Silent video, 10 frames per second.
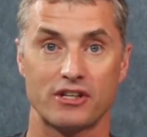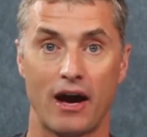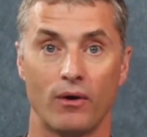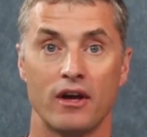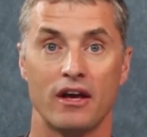
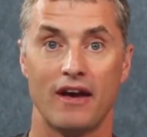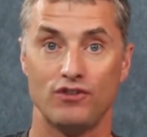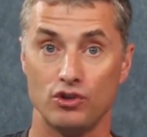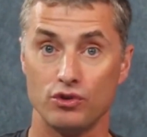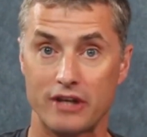Now, if
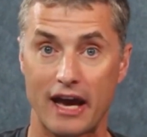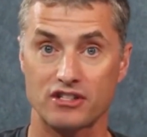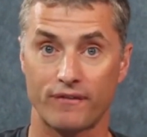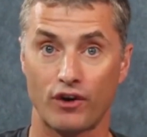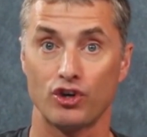you do tax
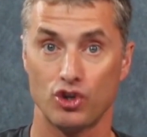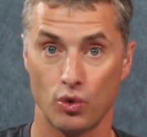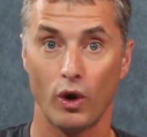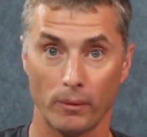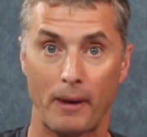deferred, you
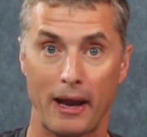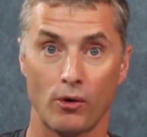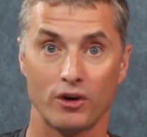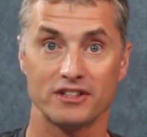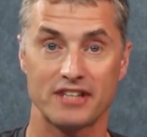will pay
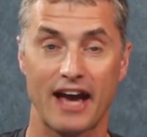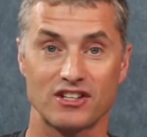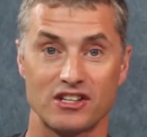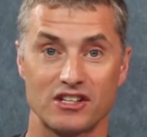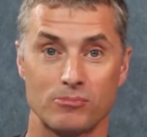more in
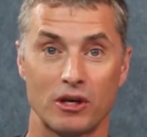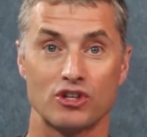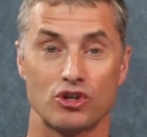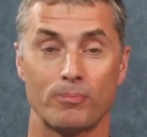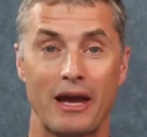taxes
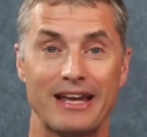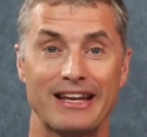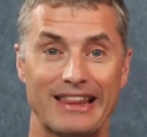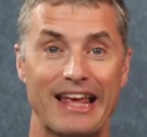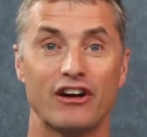because you're paying
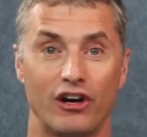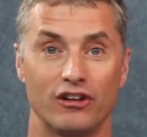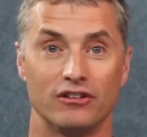it later.